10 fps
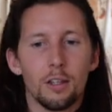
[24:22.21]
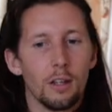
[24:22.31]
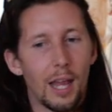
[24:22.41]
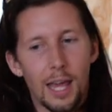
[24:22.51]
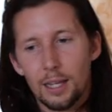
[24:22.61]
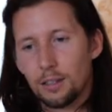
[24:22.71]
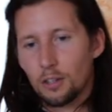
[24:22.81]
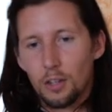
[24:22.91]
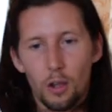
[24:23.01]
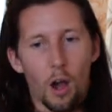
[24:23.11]
you're laying,
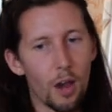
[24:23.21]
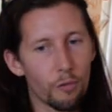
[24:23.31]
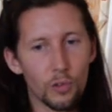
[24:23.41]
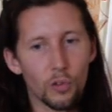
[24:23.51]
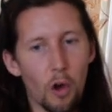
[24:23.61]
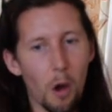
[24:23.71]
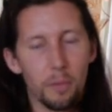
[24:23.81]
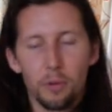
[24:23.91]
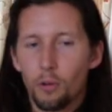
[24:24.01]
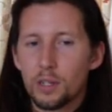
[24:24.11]
you know, either on
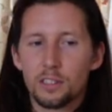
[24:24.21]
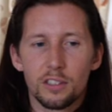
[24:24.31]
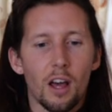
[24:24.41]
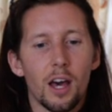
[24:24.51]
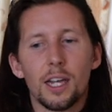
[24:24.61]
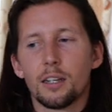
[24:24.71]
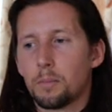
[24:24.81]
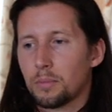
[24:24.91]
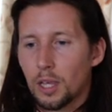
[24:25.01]
top or inside,